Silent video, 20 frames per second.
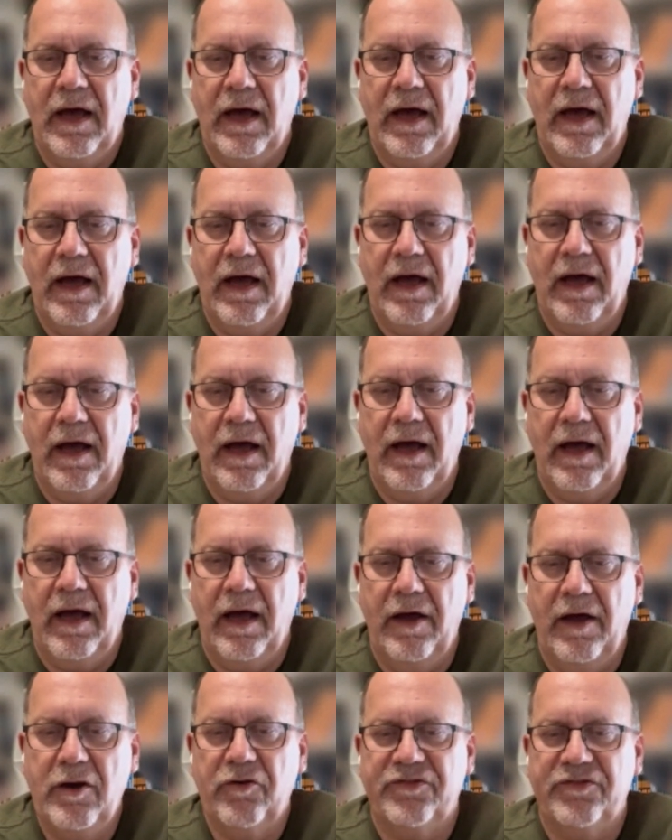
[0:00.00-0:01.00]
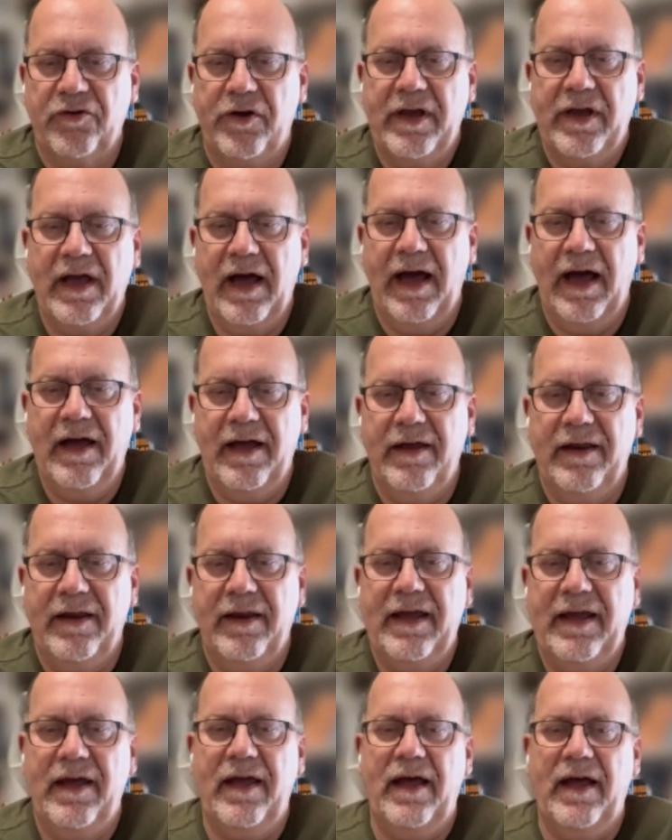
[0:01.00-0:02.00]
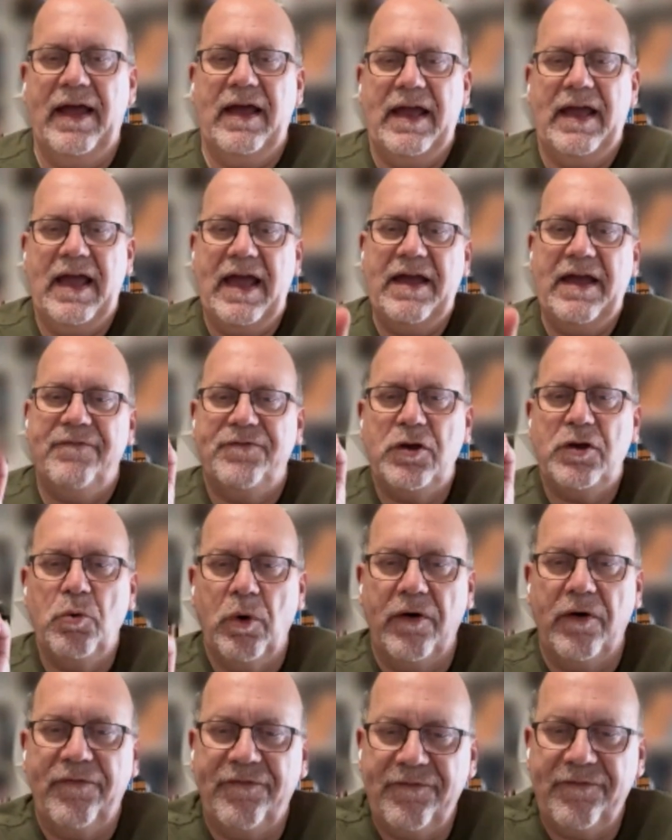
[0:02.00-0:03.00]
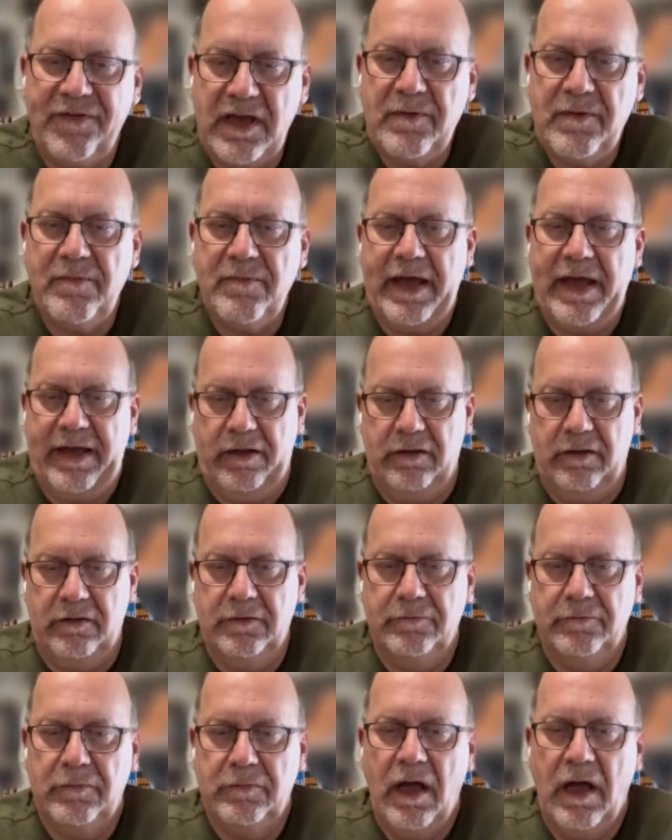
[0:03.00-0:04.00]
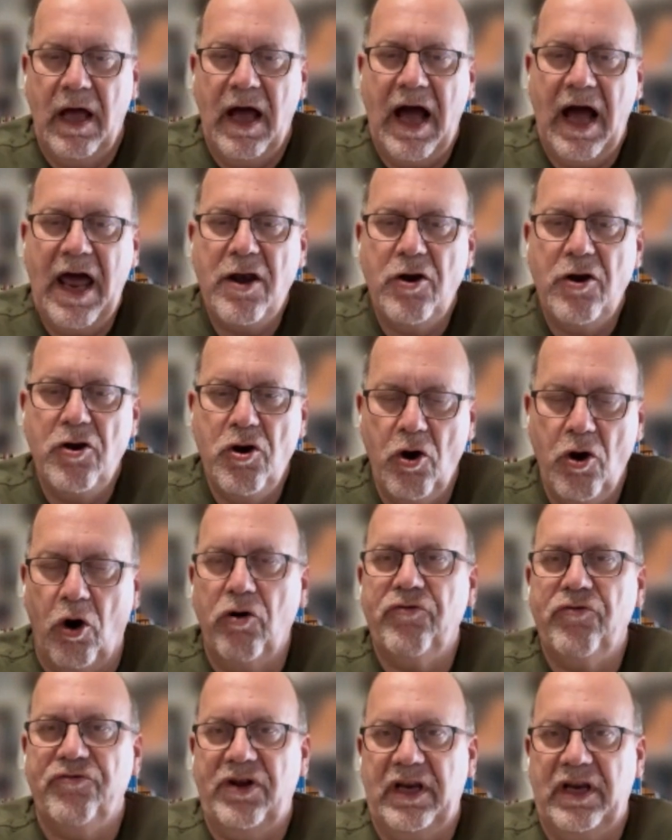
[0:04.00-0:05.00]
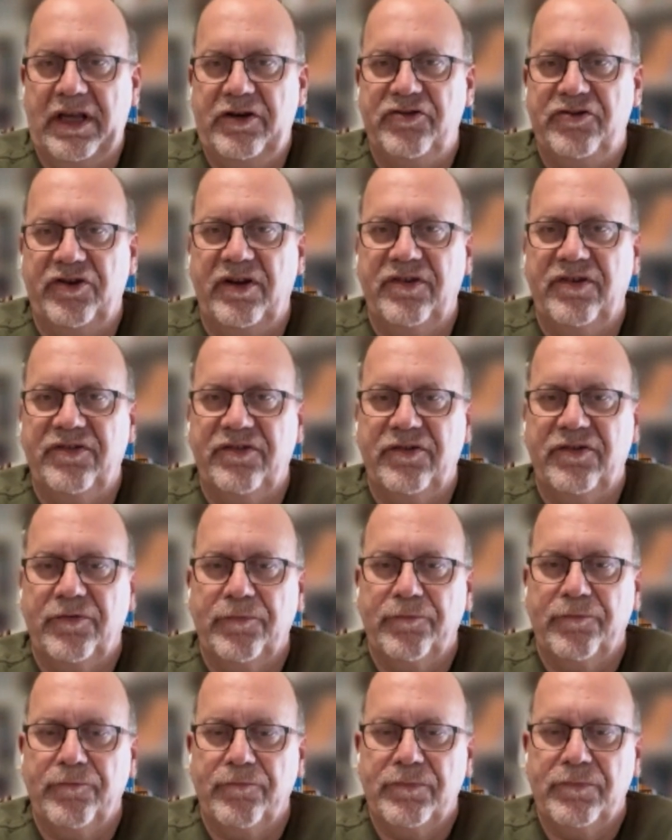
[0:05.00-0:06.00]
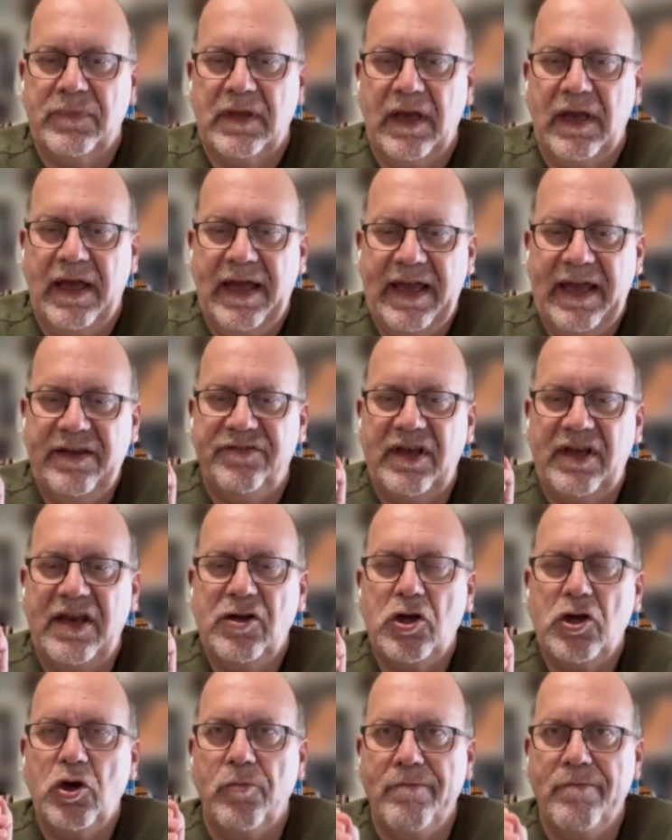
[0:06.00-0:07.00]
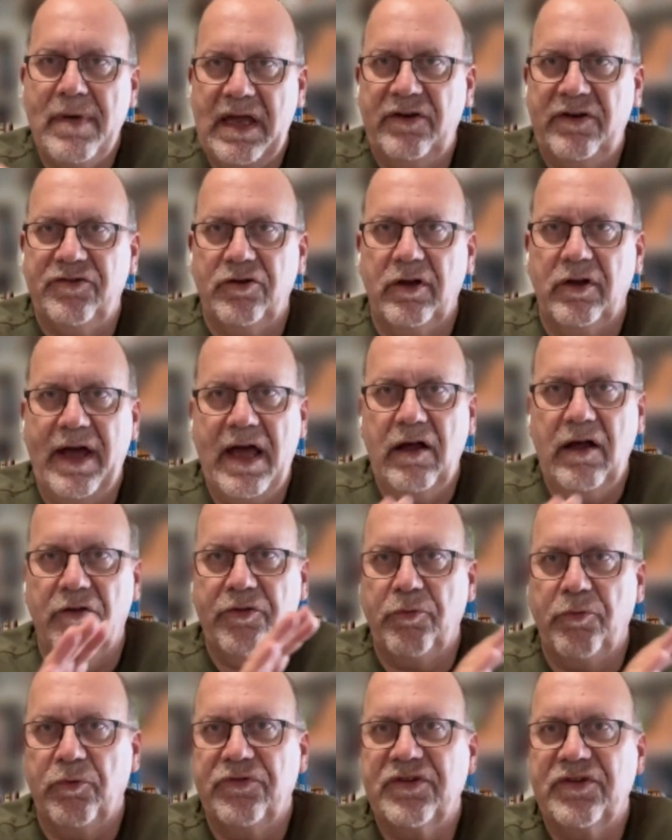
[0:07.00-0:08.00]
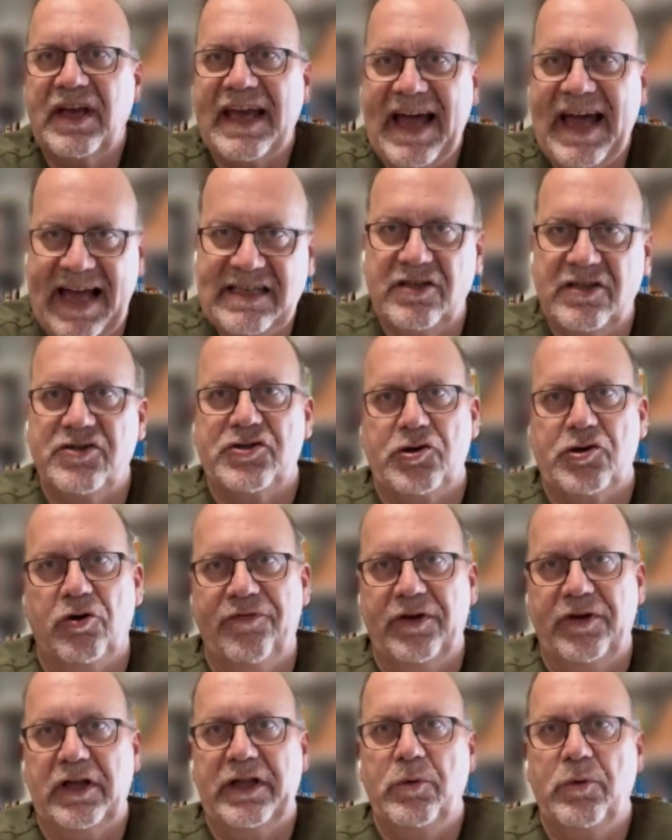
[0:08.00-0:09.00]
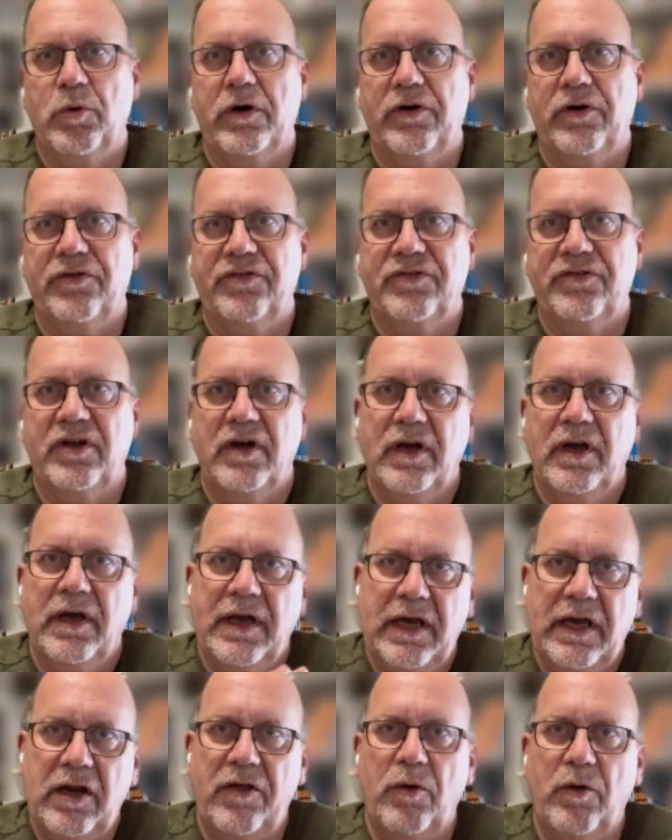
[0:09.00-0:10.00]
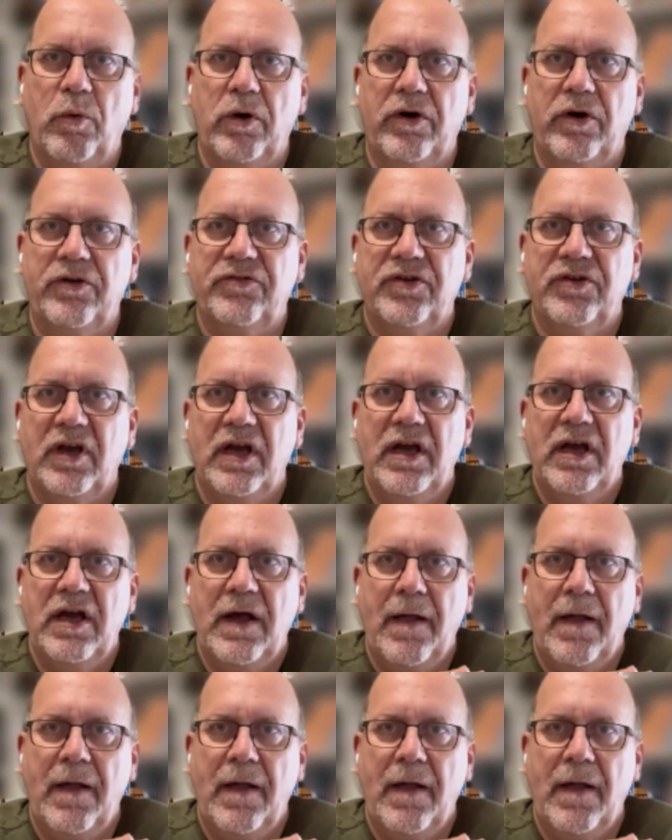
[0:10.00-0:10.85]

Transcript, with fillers: Uh, no, sorry. Uh, if you were female and non religious, he said your mental health was catastrophically worse. In other words,